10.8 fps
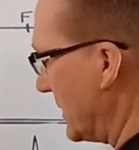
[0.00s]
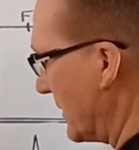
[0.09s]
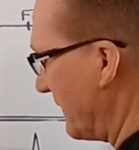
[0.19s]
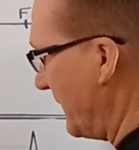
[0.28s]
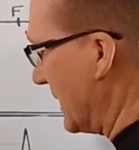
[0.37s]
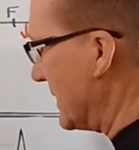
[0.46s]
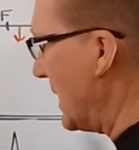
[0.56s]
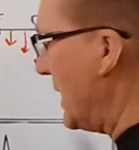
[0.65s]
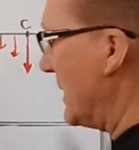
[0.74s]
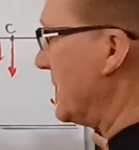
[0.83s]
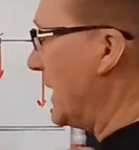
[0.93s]
their feet.
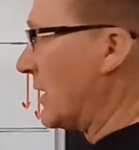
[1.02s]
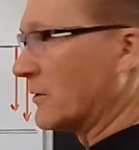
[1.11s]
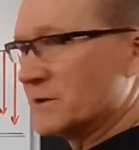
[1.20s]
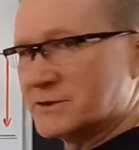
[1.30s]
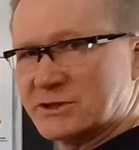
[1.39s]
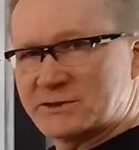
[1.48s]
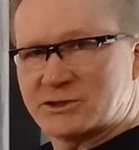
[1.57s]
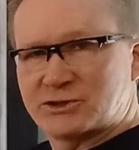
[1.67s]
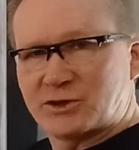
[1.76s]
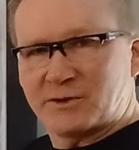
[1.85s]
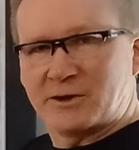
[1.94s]
The arrow is just to
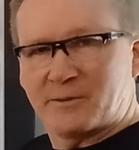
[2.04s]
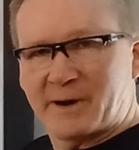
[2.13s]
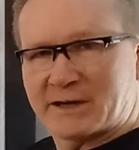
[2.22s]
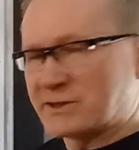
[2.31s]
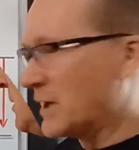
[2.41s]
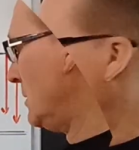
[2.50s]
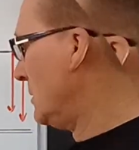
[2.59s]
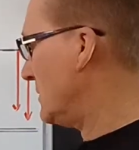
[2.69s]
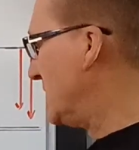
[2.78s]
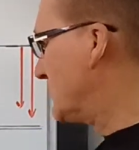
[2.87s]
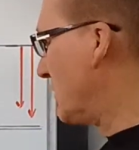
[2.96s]
show the direction. This